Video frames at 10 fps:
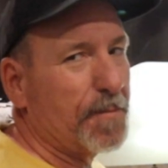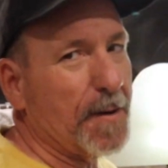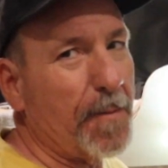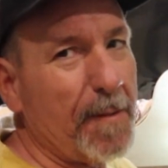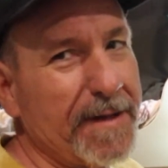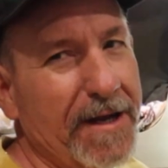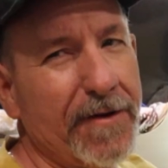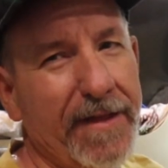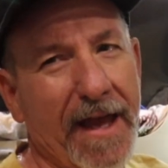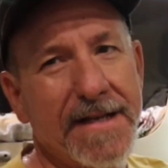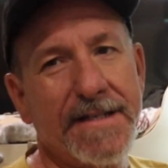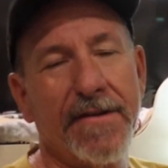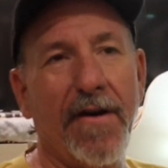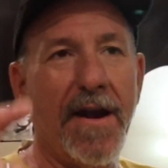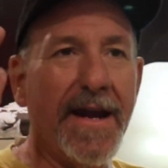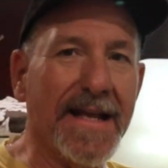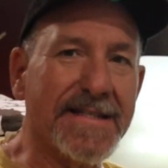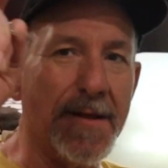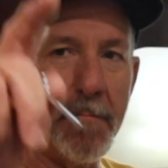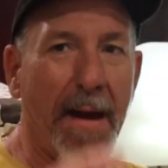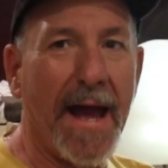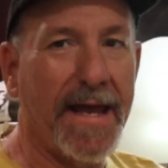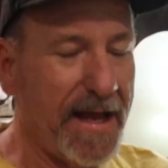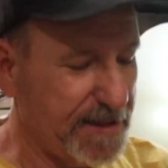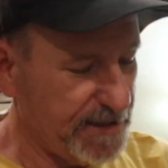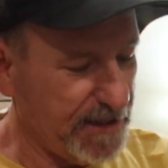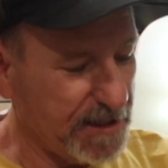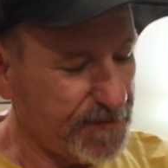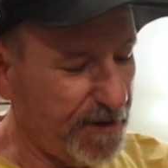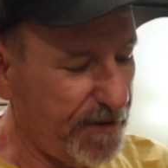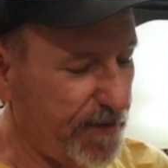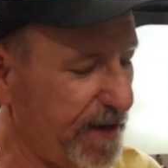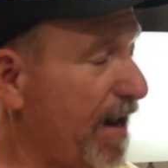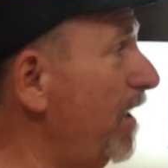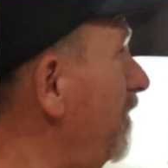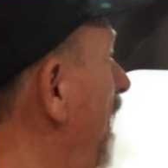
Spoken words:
could probably hear the AC running. It's the back AC that's running right now.